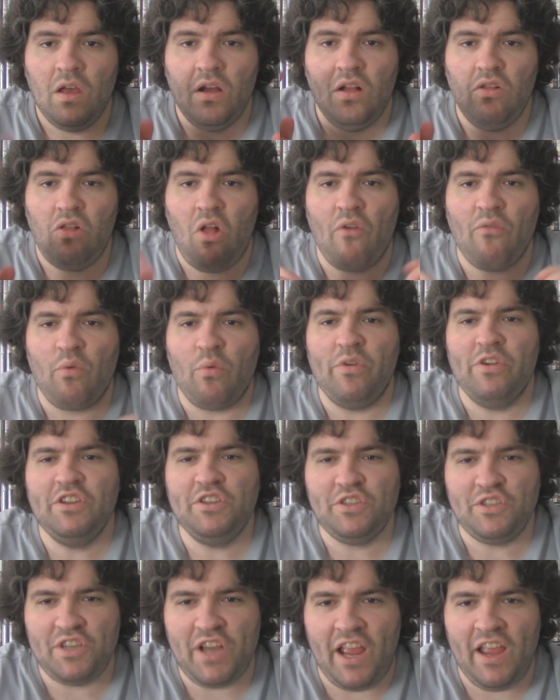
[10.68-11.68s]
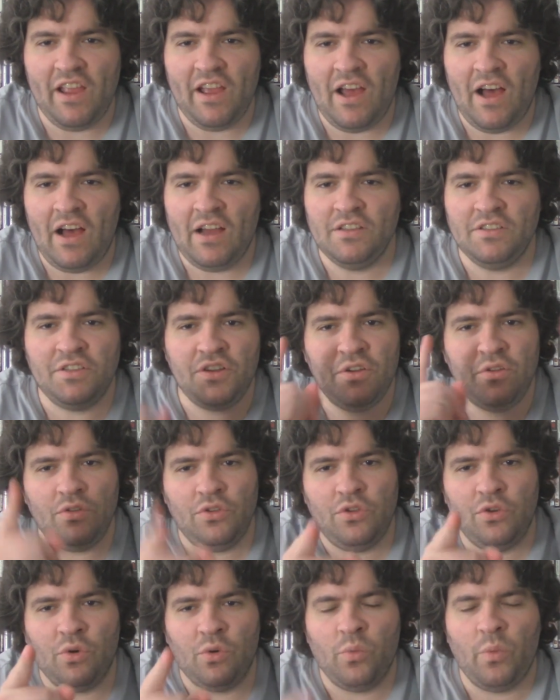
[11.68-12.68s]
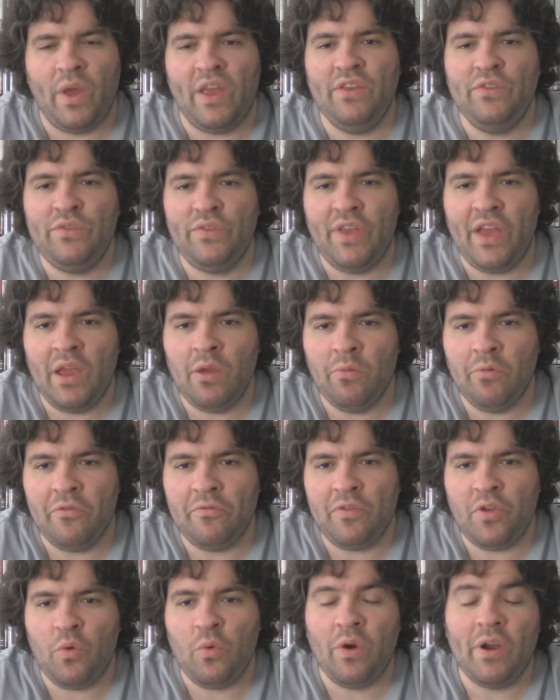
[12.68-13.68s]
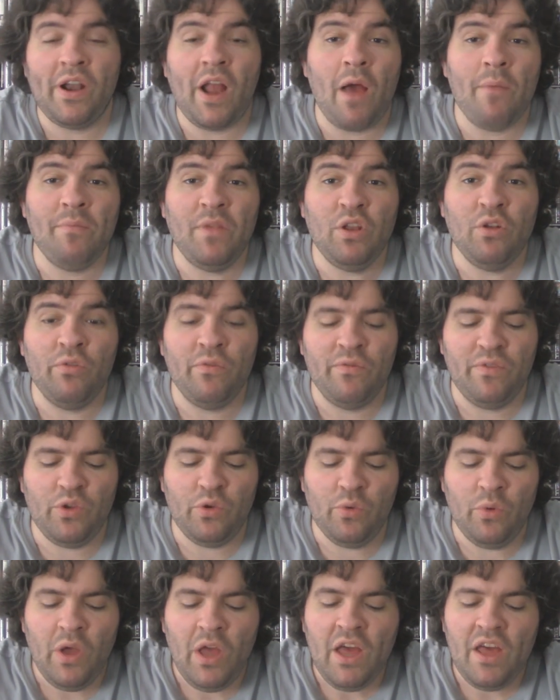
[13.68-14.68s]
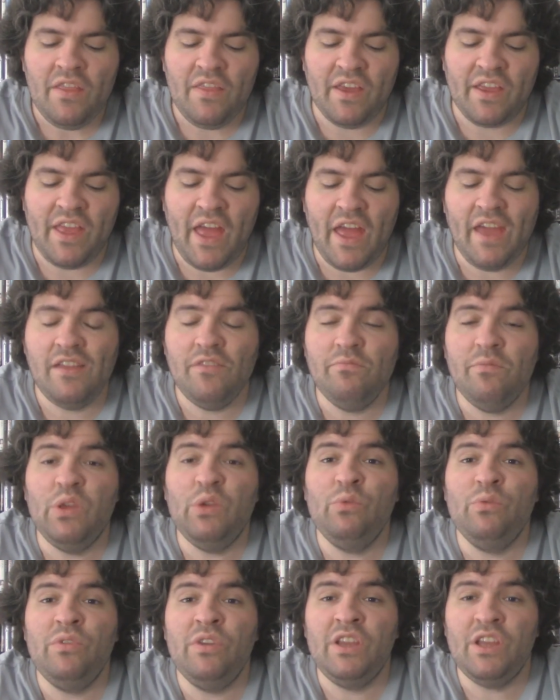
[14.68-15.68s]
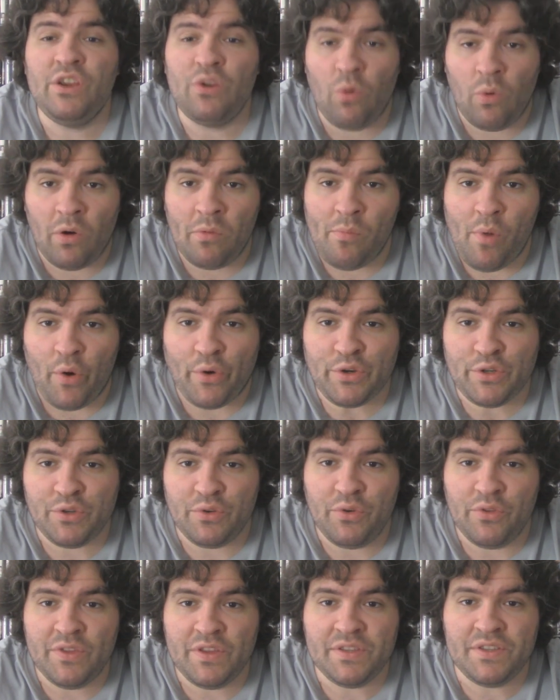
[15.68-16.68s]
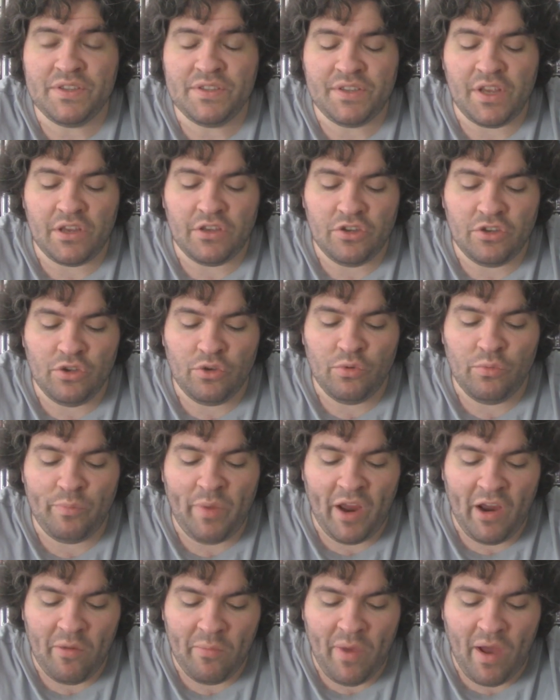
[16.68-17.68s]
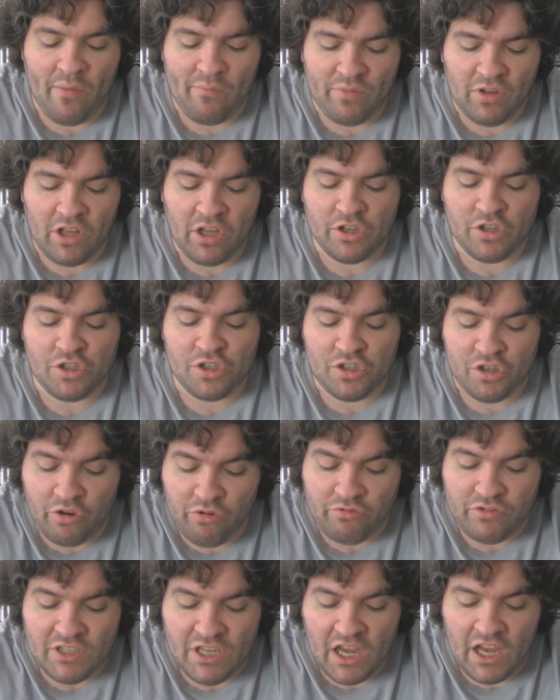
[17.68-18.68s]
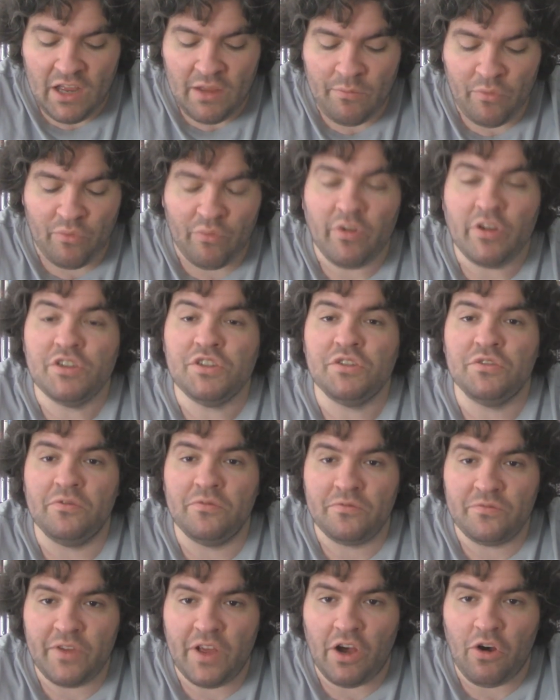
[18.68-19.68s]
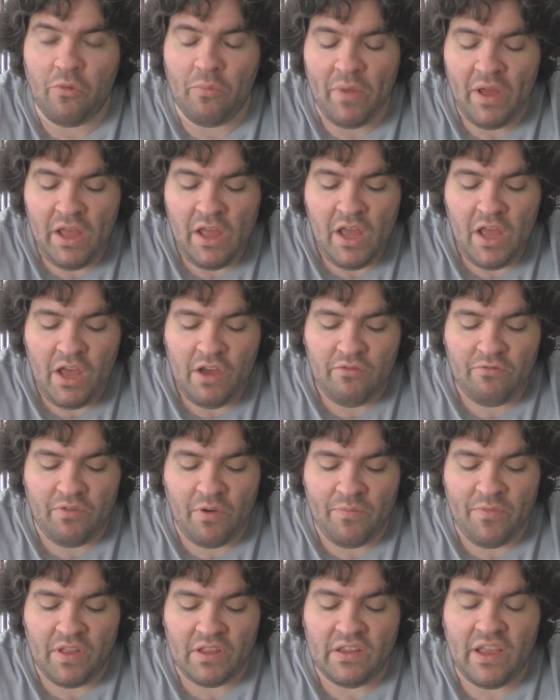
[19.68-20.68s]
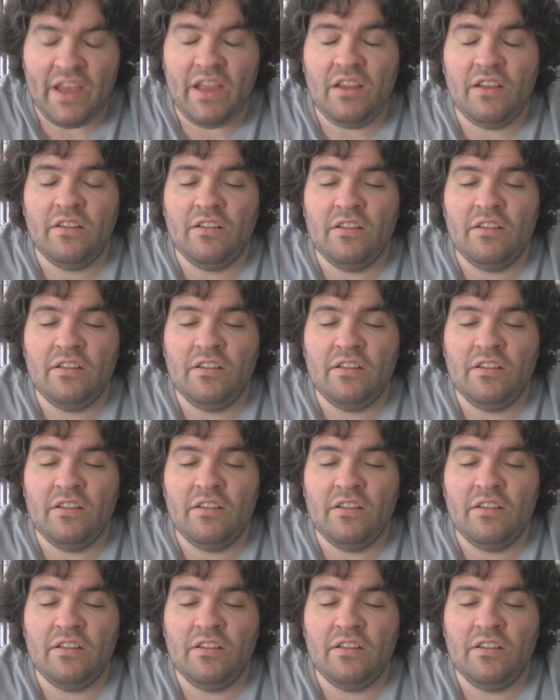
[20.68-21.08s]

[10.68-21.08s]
Hello everyone, it's Shane Conto, your Wasteland reviewer, and I'm here to review The Caine Mutiny Court-Martial, and this is a new Paramount+ Showtime original film from the late